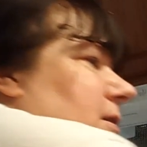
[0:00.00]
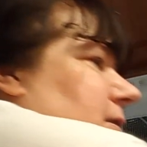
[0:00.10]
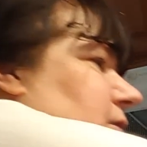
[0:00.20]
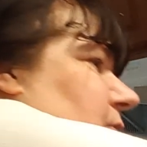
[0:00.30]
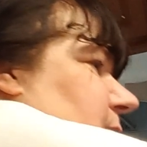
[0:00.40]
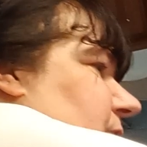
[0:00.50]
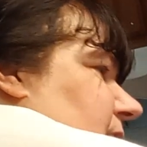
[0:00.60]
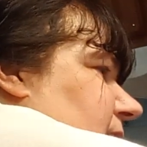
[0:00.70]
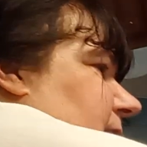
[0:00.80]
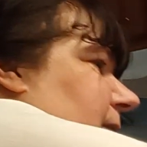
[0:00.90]
So I'm
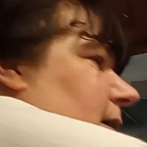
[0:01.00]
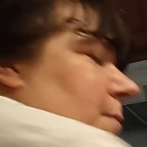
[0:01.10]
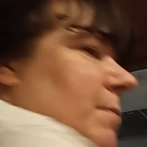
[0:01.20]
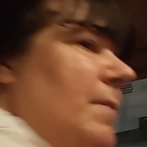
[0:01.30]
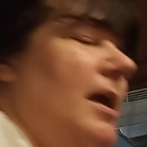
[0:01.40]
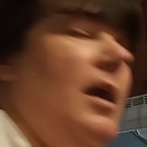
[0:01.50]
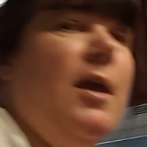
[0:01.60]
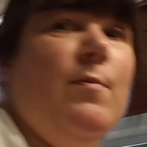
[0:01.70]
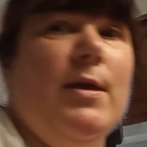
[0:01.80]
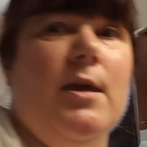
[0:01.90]
thinking that
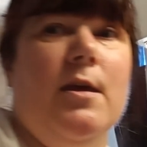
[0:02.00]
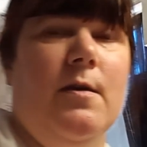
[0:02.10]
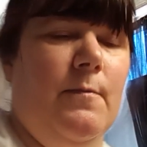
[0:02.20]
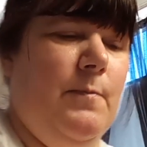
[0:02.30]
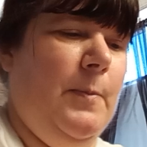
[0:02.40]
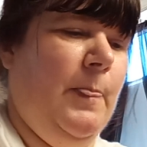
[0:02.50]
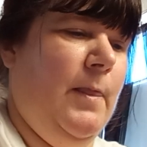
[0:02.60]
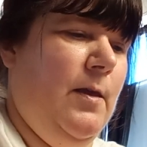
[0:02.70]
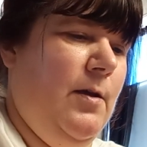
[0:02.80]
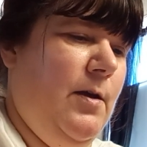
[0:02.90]
maybe
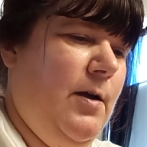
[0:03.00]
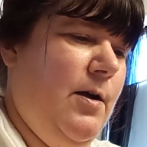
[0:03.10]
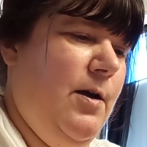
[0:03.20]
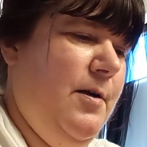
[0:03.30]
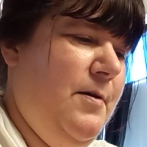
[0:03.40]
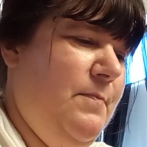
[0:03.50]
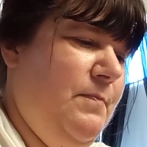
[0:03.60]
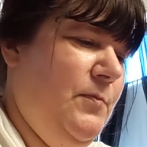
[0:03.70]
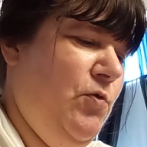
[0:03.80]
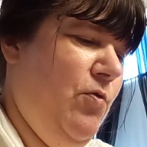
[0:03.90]

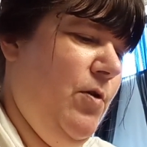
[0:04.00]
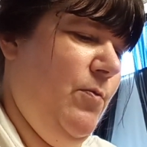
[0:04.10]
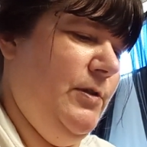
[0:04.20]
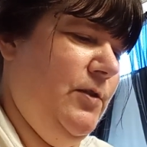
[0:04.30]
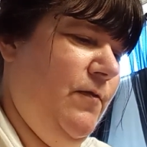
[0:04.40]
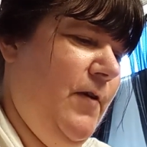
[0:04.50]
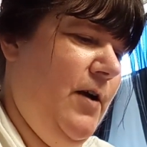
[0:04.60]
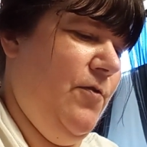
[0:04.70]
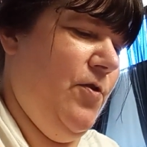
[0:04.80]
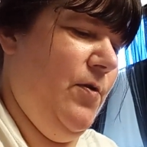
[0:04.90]
Tora was the
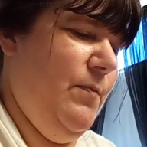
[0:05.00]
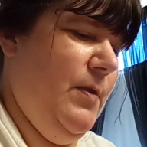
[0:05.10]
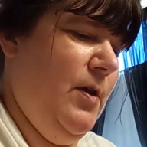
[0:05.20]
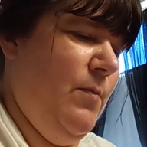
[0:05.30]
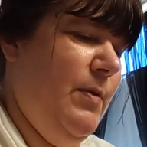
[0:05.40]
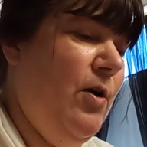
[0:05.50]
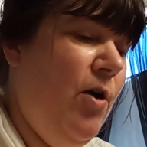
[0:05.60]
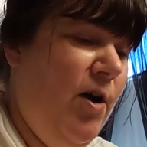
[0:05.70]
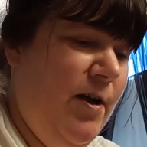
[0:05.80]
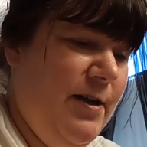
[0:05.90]
father,
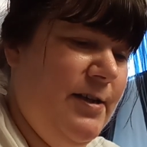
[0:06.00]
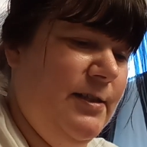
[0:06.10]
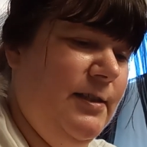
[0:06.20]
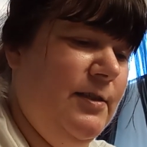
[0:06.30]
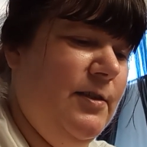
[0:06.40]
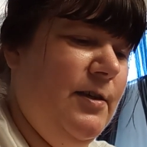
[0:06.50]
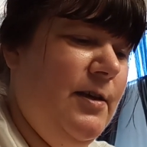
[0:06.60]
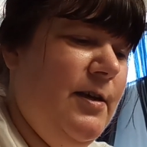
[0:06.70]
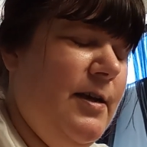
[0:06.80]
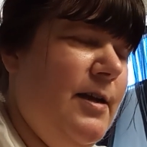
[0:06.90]
because,
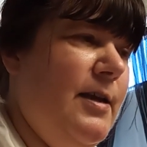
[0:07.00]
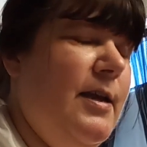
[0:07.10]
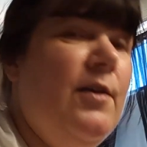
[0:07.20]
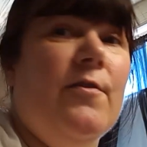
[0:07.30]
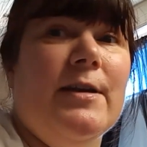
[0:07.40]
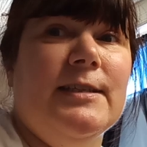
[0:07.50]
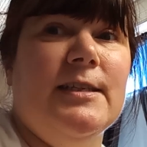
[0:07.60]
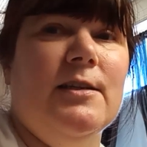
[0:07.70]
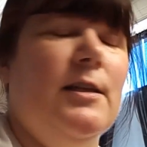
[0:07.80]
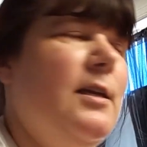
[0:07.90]

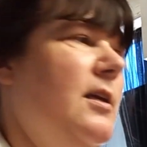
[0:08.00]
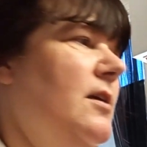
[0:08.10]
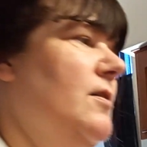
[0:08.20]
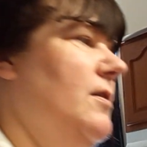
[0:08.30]
interestingly,